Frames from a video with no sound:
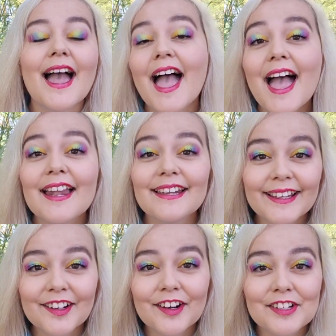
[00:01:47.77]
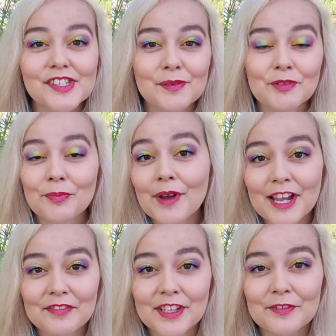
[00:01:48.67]
And here are some of
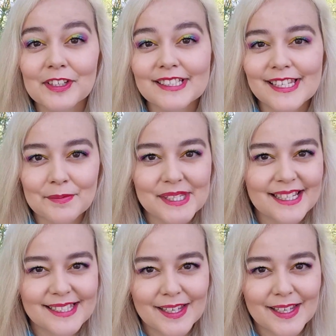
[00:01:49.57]
my favorite same-sex